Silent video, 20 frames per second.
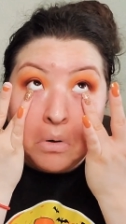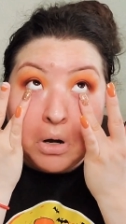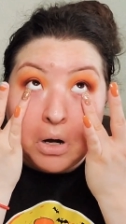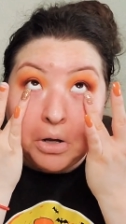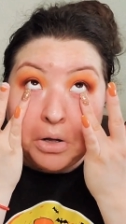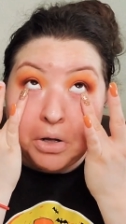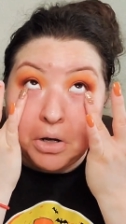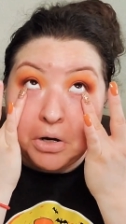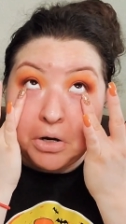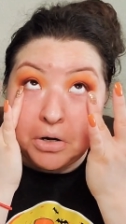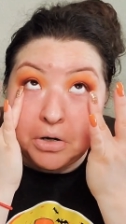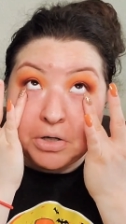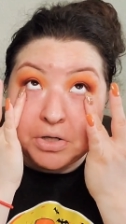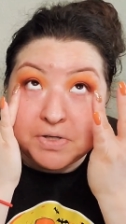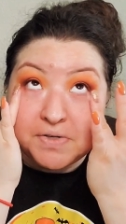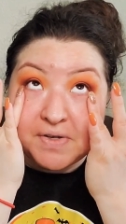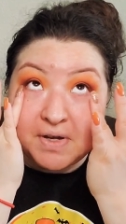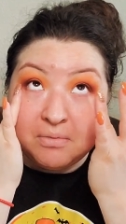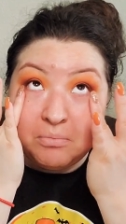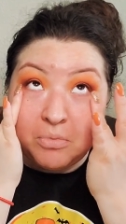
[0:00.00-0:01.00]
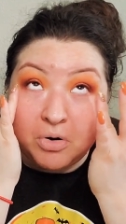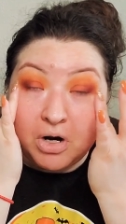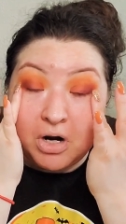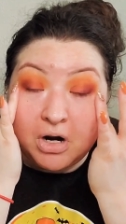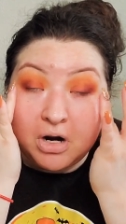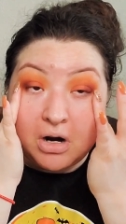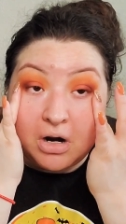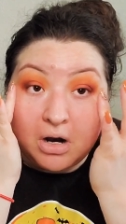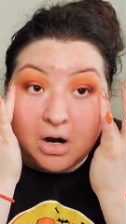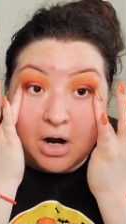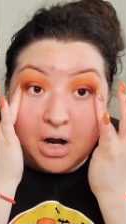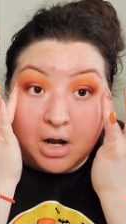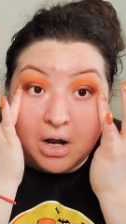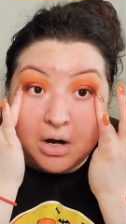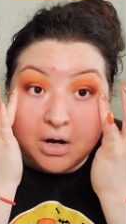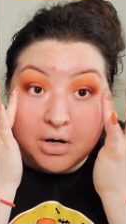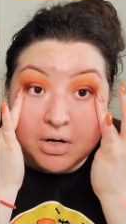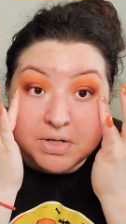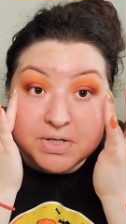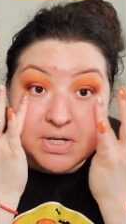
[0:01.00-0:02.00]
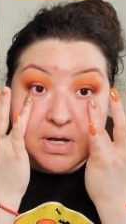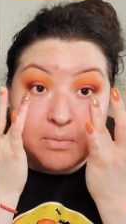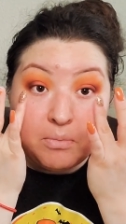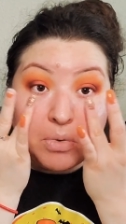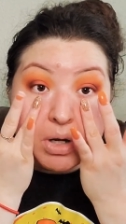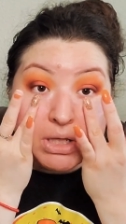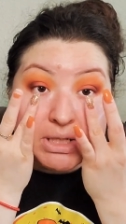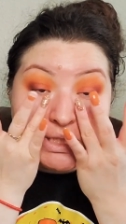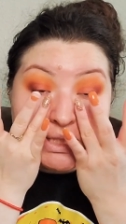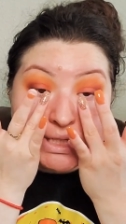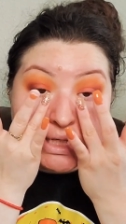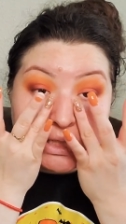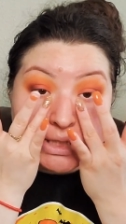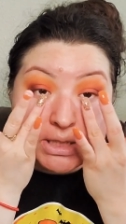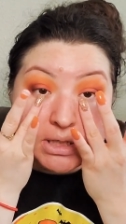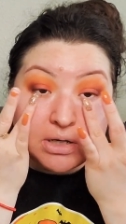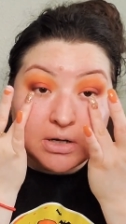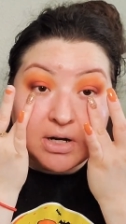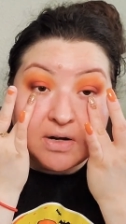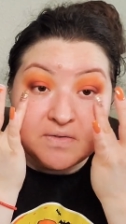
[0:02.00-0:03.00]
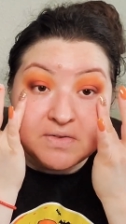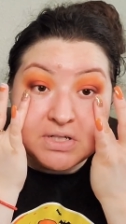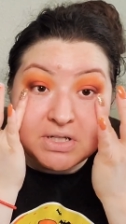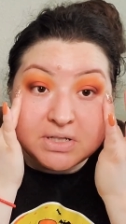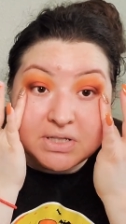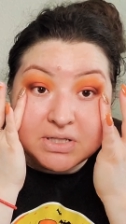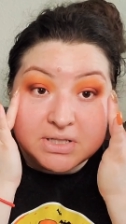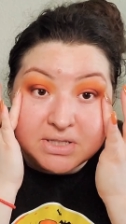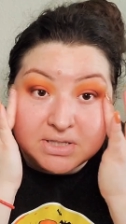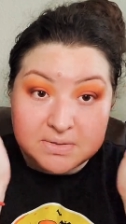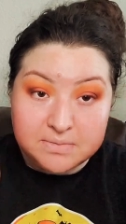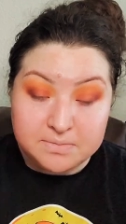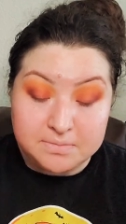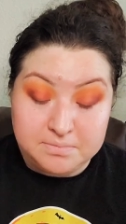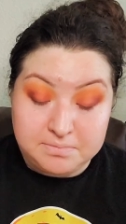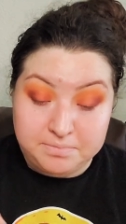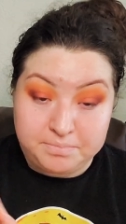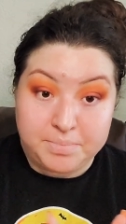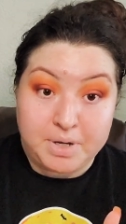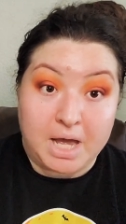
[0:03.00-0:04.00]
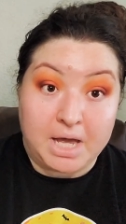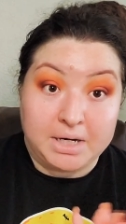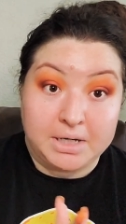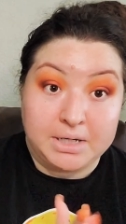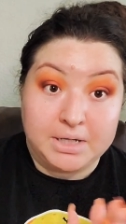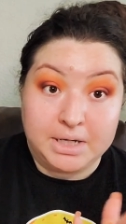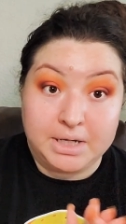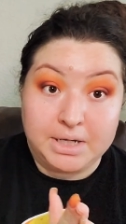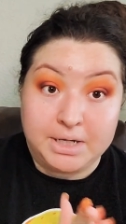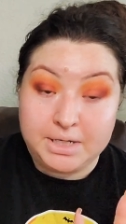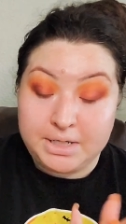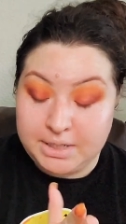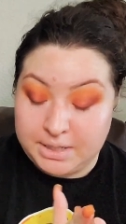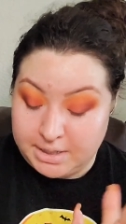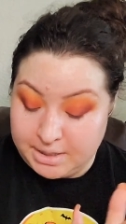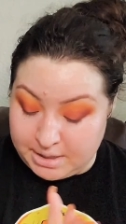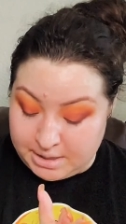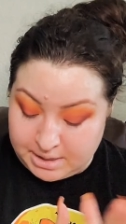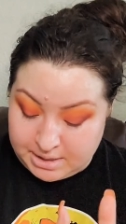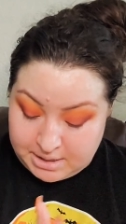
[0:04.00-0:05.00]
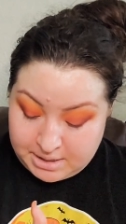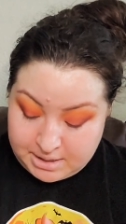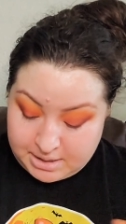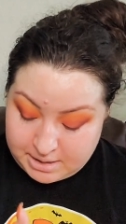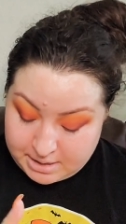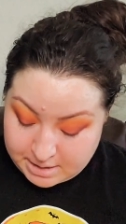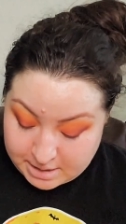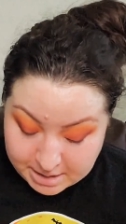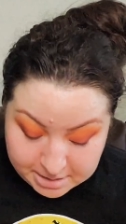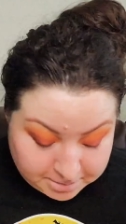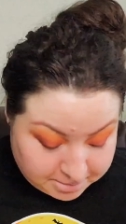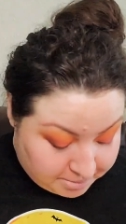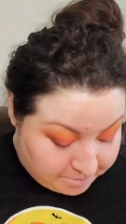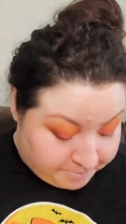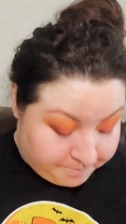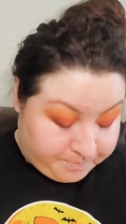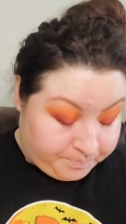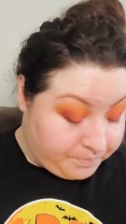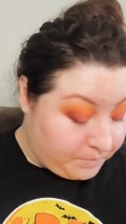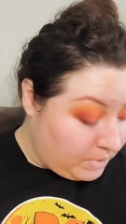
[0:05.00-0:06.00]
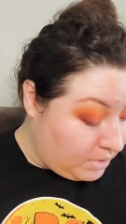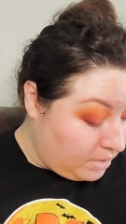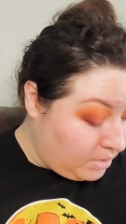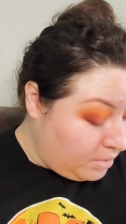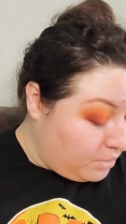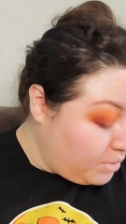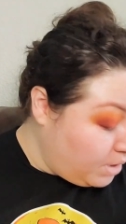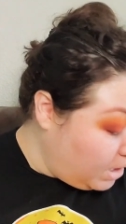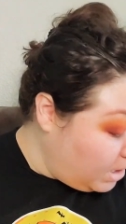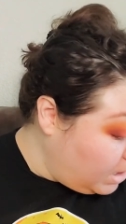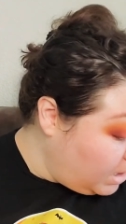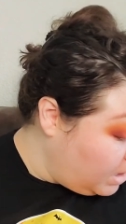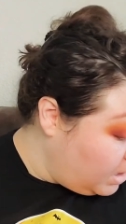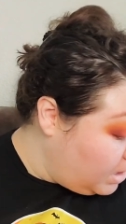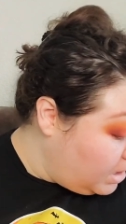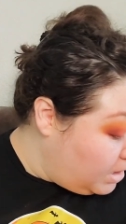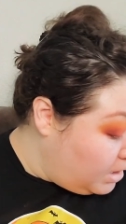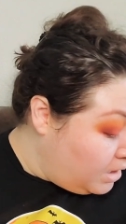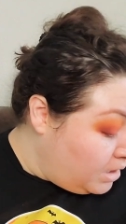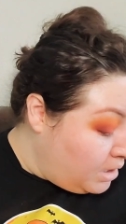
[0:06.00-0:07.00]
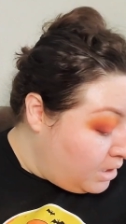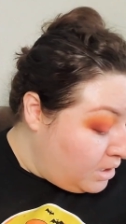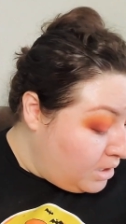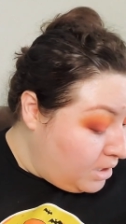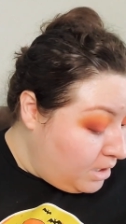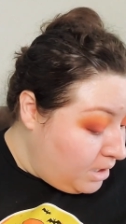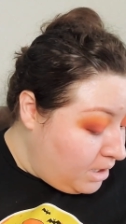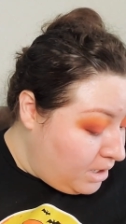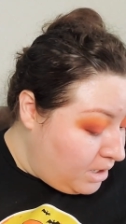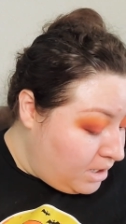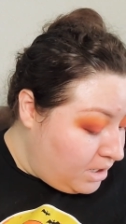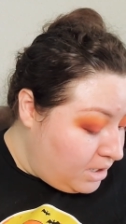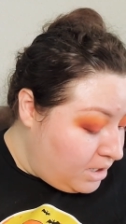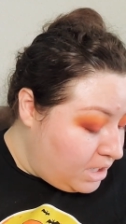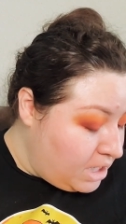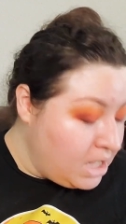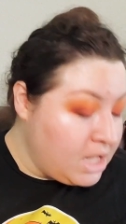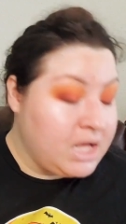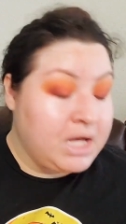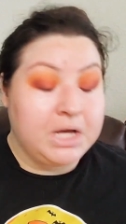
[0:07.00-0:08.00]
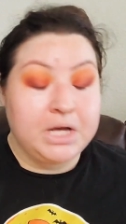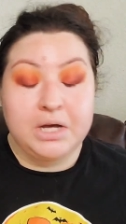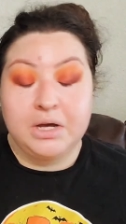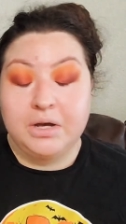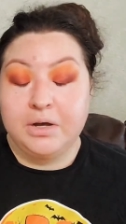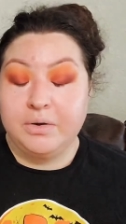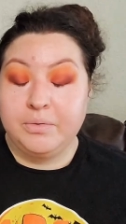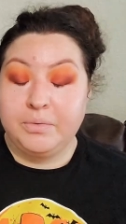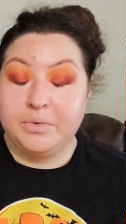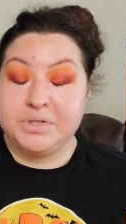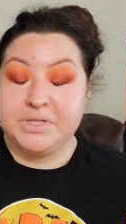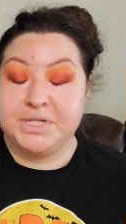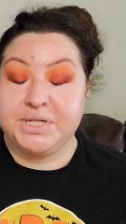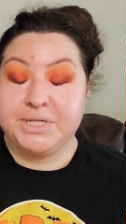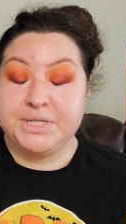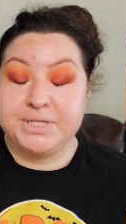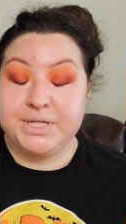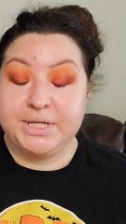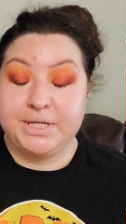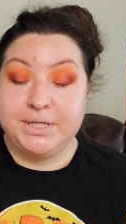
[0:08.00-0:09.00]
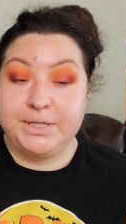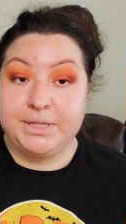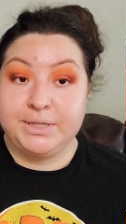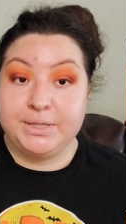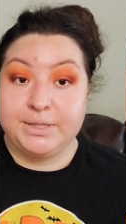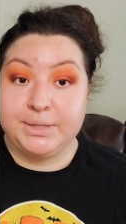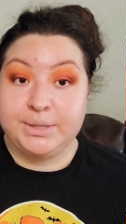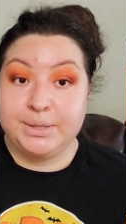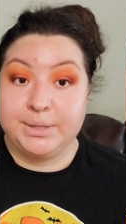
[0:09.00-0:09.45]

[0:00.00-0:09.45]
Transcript: I heard somewhere, I heard someone say that you have to pat it in. I don't know. Okay. Uh, was I saying?